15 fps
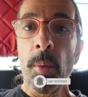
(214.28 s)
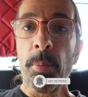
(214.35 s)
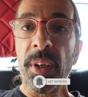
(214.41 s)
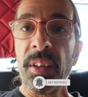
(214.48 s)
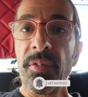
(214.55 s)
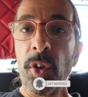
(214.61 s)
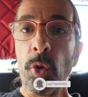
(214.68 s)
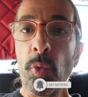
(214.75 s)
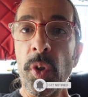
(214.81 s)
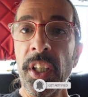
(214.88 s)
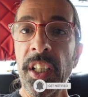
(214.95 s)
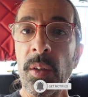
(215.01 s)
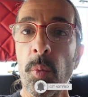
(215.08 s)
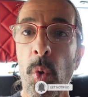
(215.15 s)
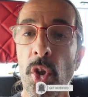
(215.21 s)
But if you
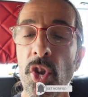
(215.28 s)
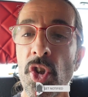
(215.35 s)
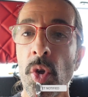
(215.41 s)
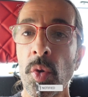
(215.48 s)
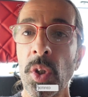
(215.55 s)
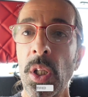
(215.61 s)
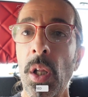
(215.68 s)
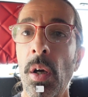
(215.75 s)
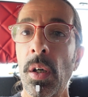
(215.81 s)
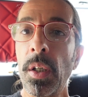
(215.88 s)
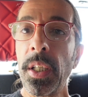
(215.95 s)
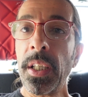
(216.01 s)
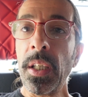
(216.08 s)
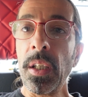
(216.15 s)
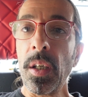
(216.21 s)
read what's
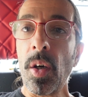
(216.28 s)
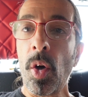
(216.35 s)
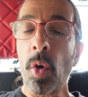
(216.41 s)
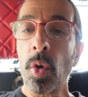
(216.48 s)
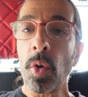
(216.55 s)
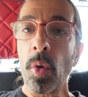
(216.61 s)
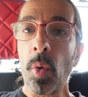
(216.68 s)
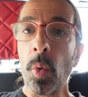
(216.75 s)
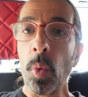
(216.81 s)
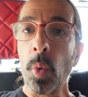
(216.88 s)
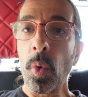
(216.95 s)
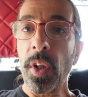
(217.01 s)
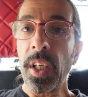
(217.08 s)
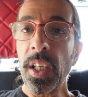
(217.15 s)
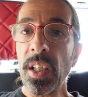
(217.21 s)
online on
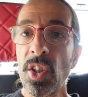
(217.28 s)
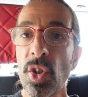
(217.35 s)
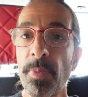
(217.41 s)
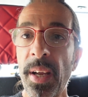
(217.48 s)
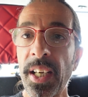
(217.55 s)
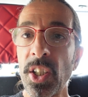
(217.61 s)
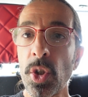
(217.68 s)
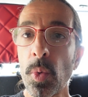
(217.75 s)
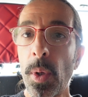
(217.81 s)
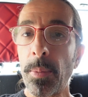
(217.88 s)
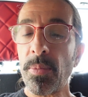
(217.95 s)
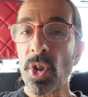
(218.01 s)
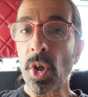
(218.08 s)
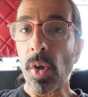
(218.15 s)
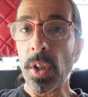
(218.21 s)
all the Spanish
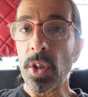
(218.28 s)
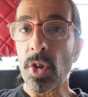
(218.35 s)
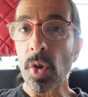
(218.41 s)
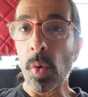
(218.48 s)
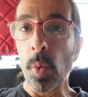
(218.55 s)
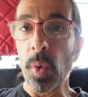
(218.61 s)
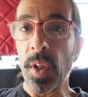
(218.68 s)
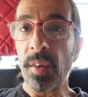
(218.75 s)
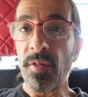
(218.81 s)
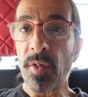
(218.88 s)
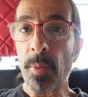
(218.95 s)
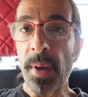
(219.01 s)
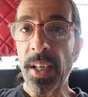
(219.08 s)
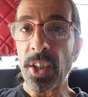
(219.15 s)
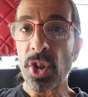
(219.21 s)
websites, all the
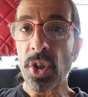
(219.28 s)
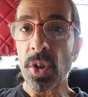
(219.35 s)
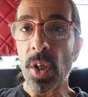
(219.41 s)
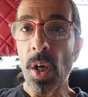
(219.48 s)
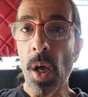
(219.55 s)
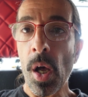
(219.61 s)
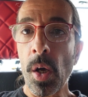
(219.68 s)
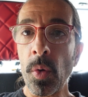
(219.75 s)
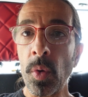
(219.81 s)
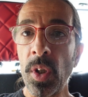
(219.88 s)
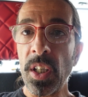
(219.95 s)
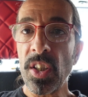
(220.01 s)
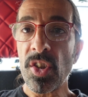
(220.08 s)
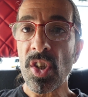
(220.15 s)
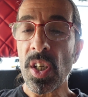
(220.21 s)
information
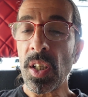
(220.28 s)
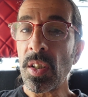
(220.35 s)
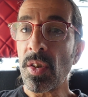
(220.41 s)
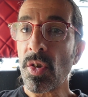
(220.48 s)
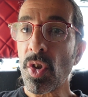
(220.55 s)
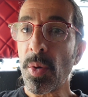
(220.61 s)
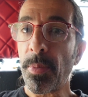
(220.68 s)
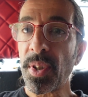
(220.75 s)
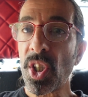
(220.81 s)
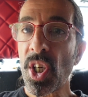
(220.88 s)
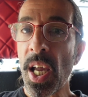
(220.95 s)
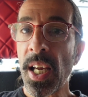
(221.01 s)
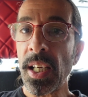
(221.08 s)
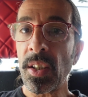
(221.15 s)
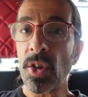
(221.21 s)
only seems to
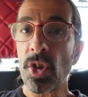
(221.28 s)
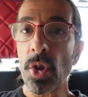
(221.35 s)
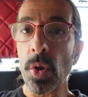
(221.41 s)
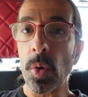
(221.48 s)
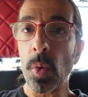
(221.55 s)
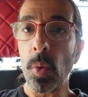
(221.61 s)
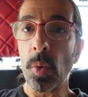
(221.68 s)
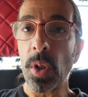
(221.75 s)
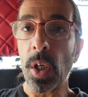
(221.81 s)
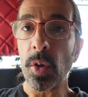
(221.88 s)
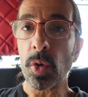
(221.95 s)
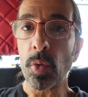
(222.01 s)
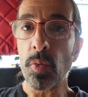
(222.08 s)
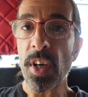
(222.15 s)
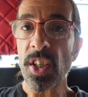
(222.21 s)
pertain to
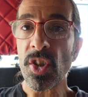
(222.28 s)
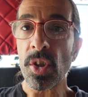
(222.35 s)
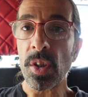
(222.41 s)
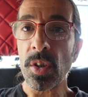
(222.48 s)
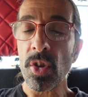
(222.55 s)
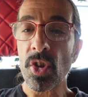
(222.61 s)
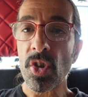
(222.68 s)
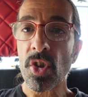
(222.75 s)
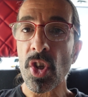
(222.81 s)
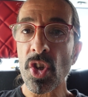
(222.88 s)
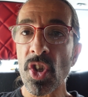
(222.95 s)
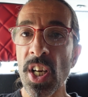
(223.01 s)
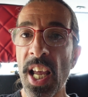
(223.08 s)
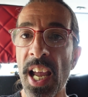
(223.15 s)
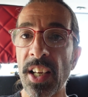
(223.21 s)
local residents,
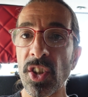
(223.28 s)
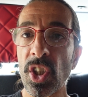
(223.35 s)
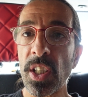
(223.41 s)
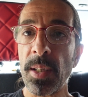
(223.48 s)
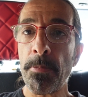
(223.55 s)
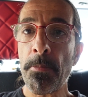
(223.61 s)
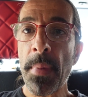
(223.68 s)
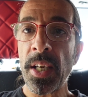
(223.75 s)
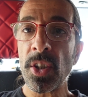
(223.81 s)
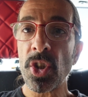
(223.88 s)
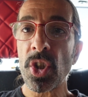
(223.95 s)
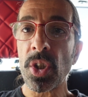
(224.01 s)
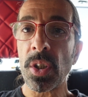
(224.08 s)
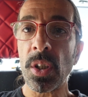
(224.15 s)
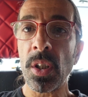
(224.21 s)
doesn't actually
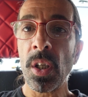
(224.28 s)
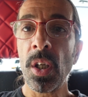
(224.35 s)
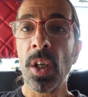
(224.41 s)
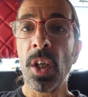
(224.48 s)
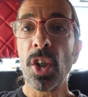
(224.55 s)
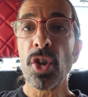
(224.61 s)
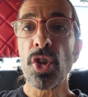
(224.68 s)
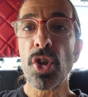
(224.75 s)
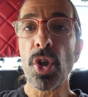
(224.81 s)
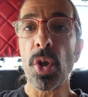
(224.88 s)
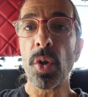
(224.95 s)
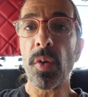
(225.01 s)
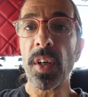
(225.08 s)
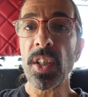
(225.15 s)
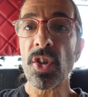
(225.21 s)
mention
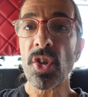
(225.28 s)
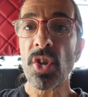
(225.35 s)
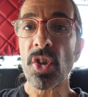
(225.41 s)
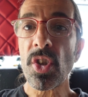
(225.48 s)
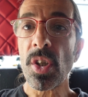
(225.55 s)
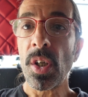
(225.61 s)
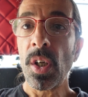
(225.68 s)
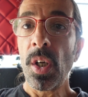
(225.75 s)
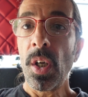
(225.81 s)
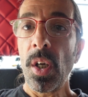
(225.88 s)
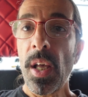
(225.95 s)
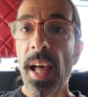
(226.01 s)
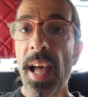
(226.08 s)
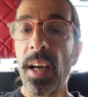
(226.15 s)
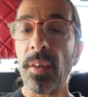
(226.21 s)
tourists.
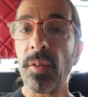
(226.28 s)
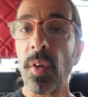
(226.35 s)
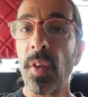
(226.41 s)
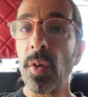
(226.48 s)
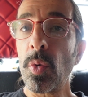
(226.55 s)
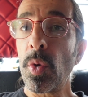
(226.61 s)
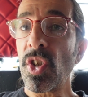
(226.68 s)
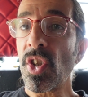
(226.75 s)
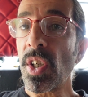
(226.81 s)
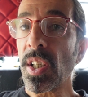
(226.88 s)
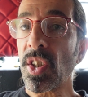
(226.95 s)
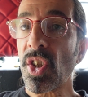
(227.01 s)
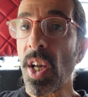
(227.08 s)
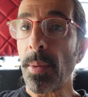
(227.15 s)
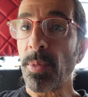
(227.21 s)
However, there is an
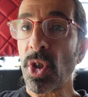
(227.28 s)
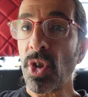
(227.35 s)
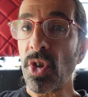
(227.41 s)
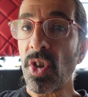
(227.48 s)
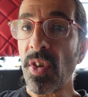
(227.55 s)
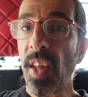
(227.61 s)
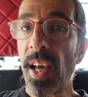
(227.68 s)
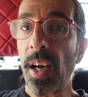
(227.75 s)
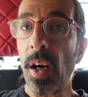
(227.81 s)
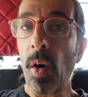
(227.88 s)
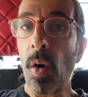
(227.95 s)
exception to that